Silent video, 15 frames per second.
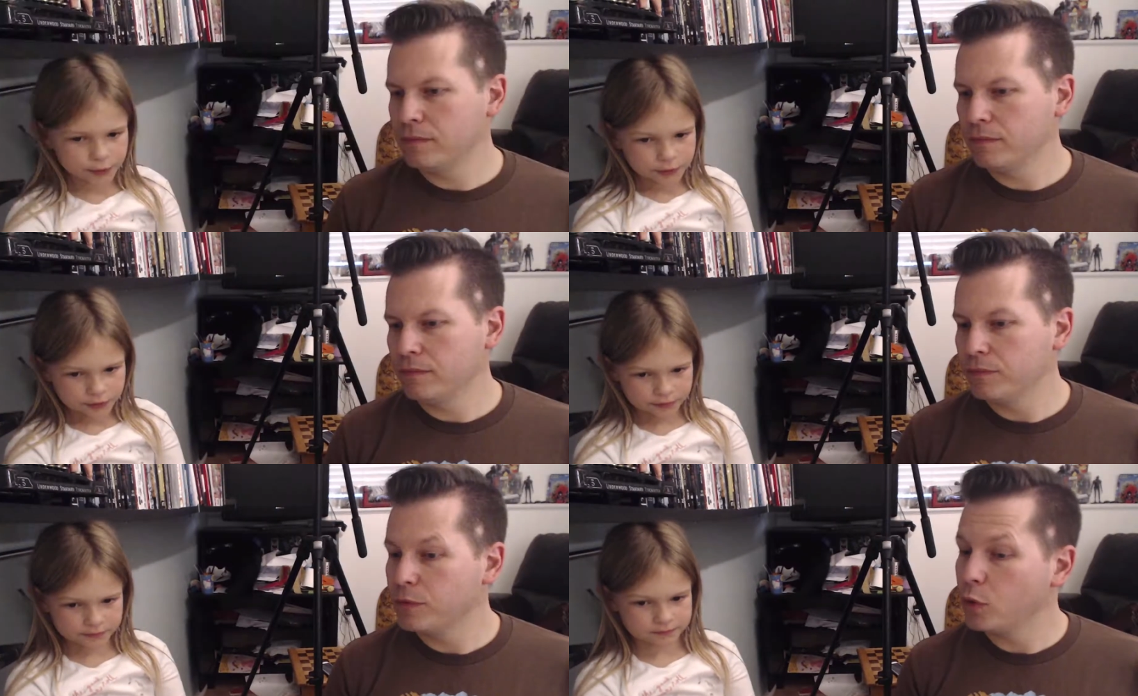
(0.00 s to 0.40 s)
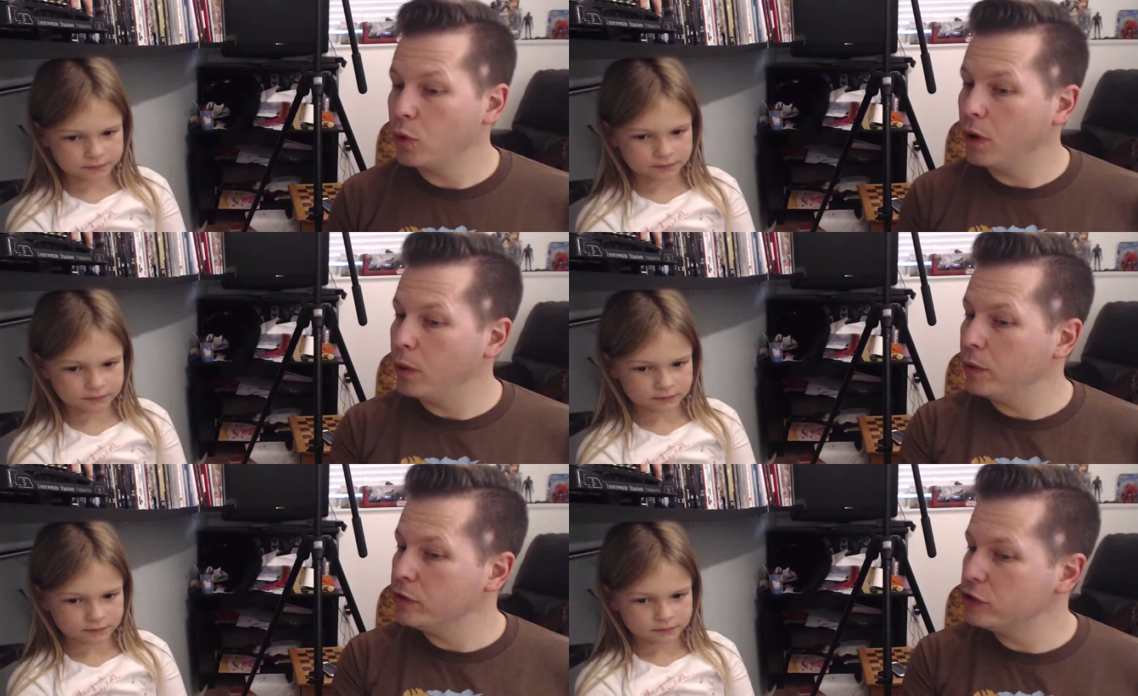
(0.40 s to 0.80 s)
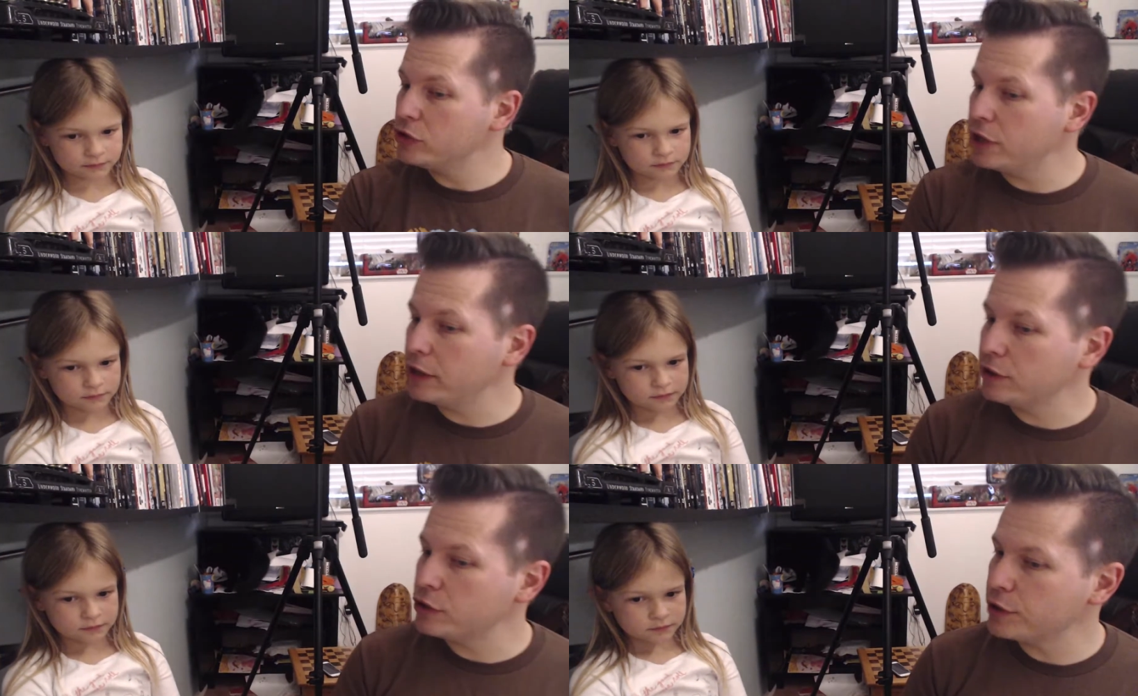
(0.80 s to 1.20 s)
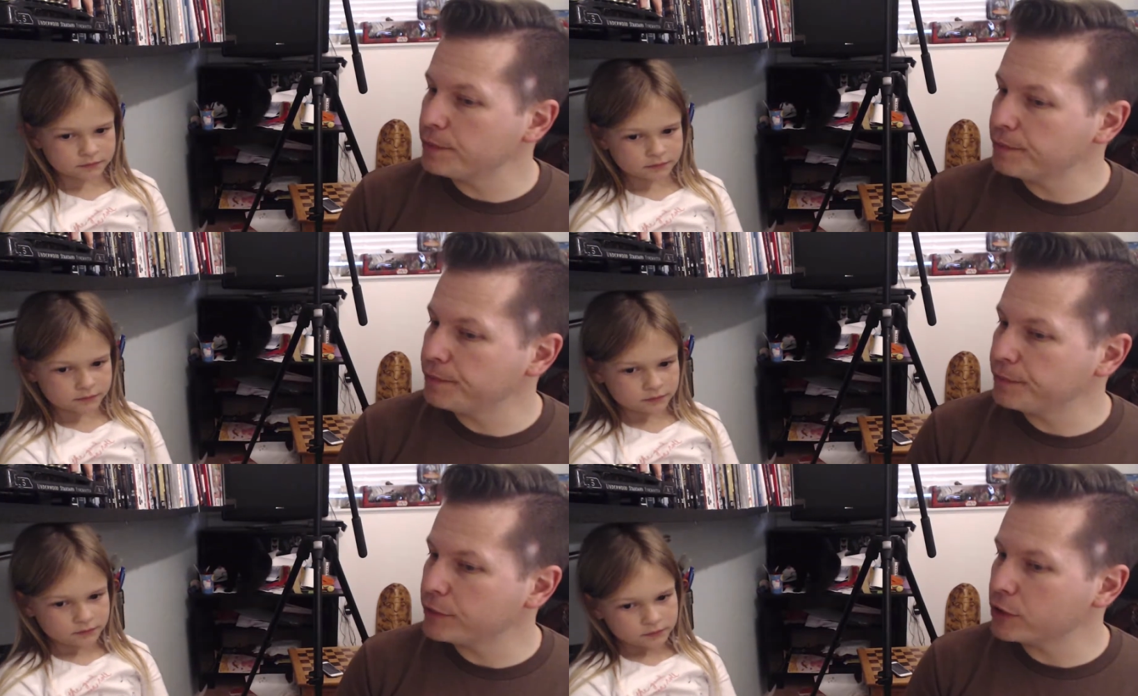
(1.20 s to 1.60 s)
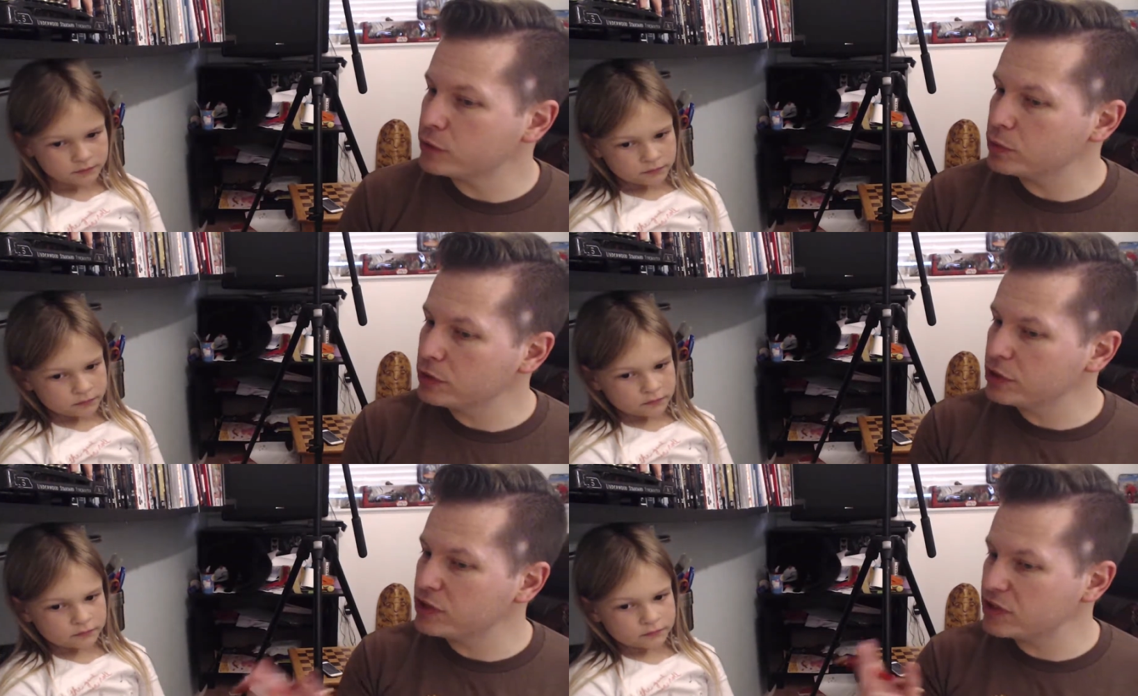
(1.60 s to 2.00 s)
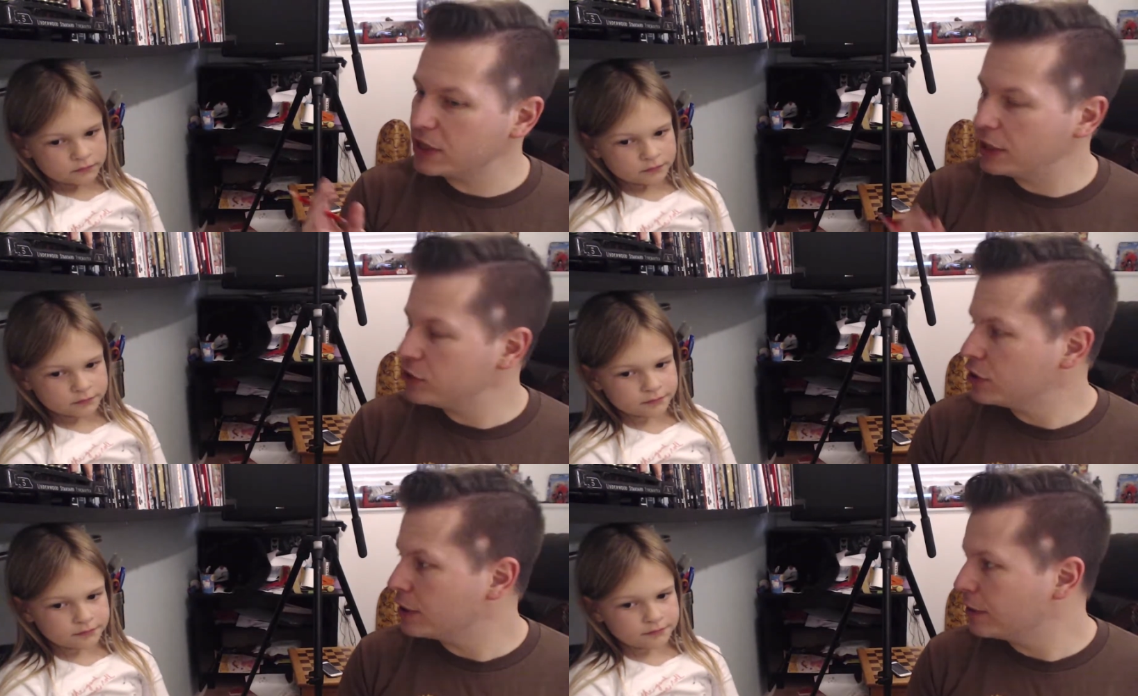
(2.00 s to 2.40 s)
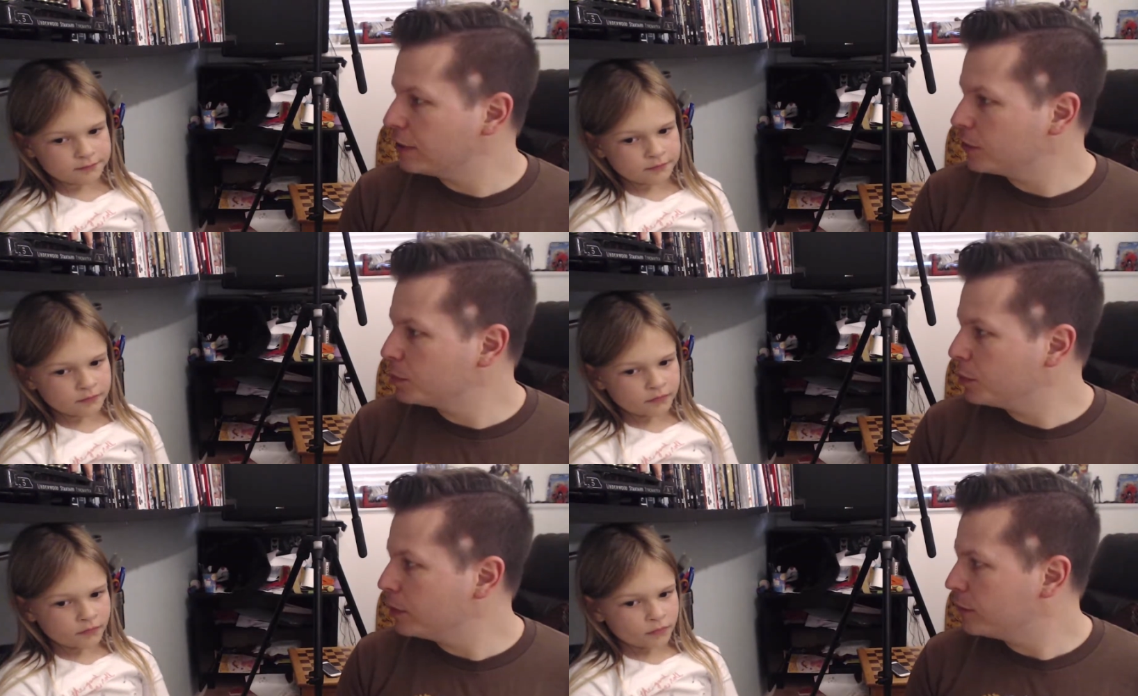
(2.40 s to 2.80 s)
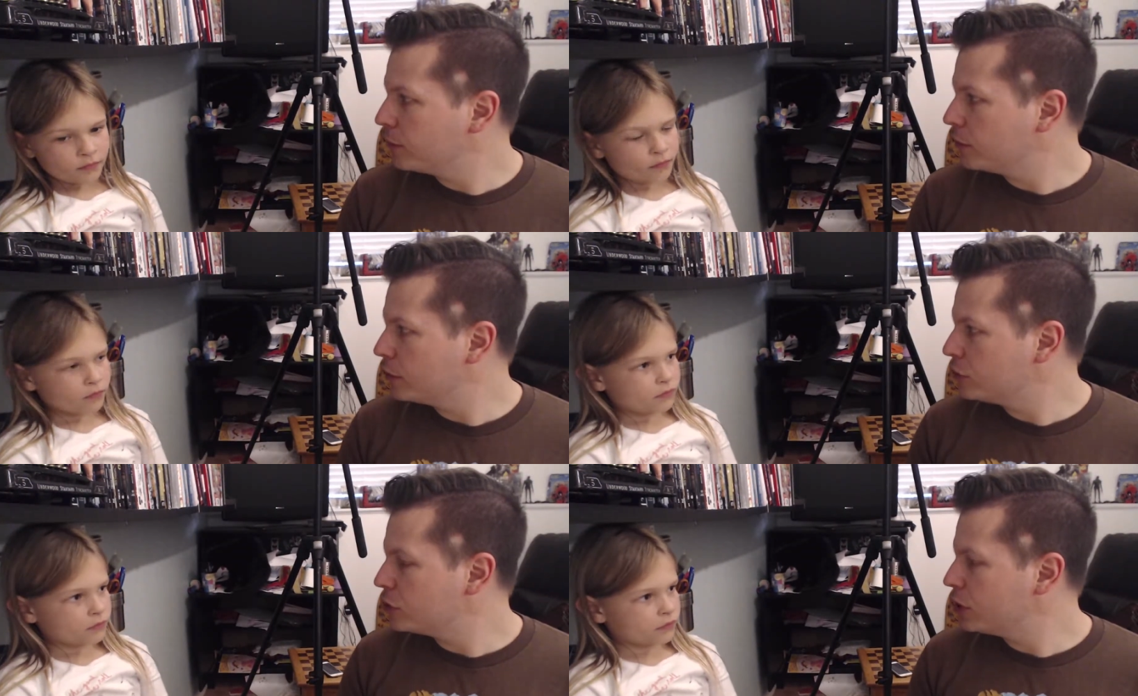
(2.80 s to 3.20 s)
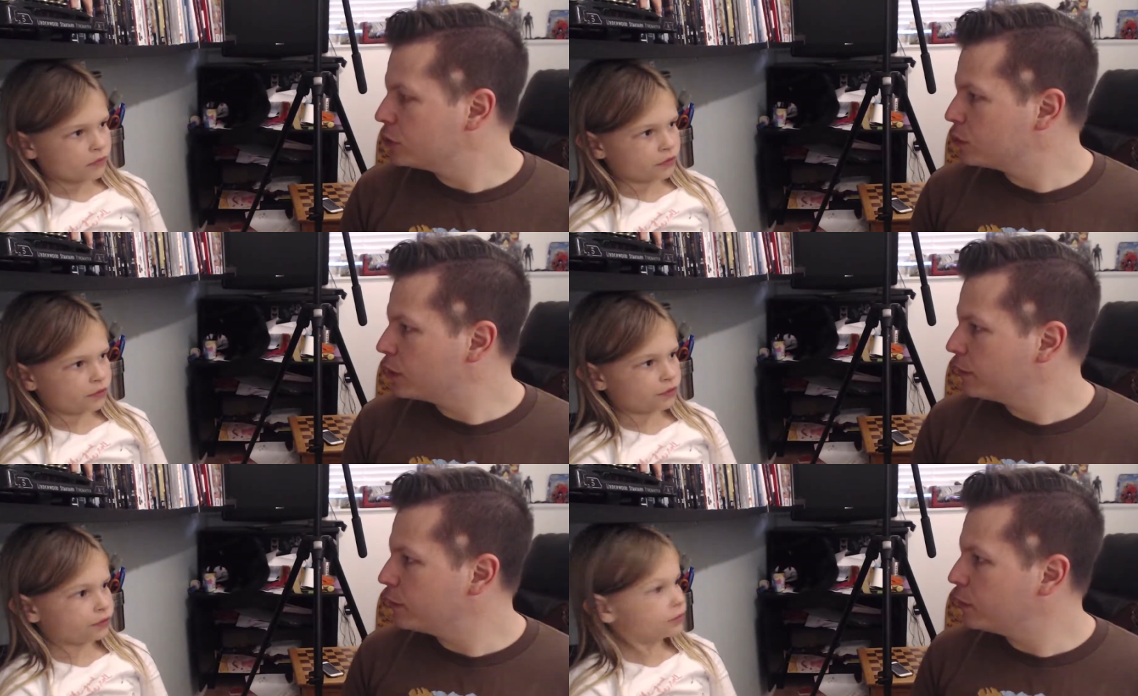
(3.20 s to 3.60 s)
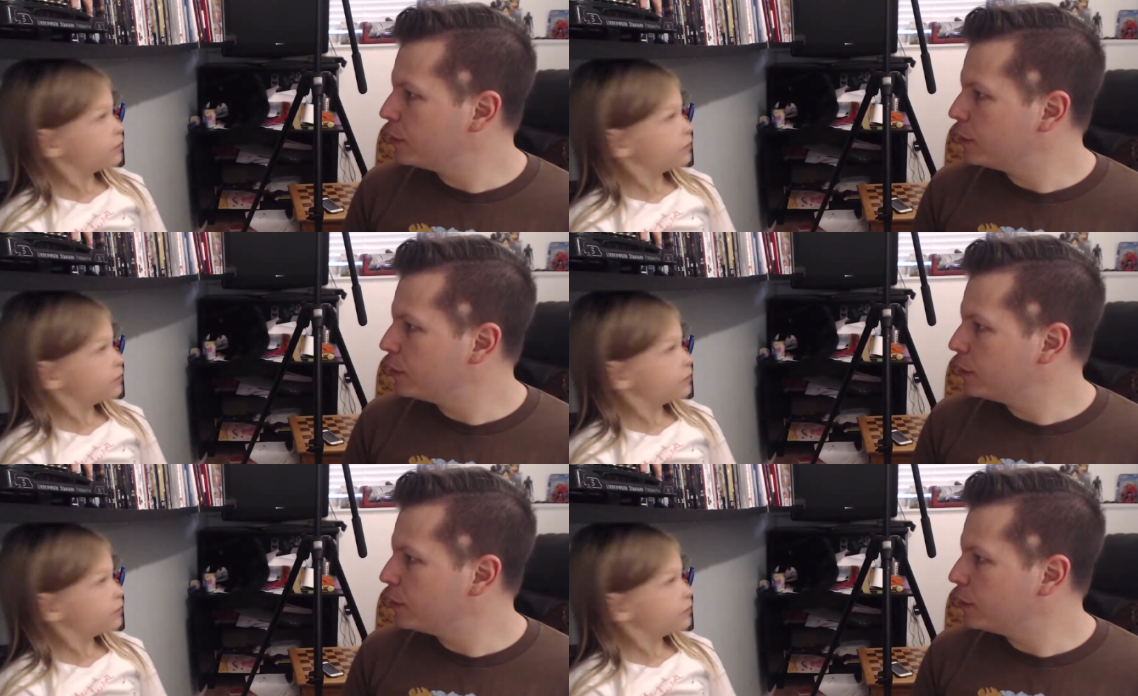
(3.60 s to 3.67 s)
Speaker 1: What would you change? Because we're just sketching at this point, so you can change whatever you want.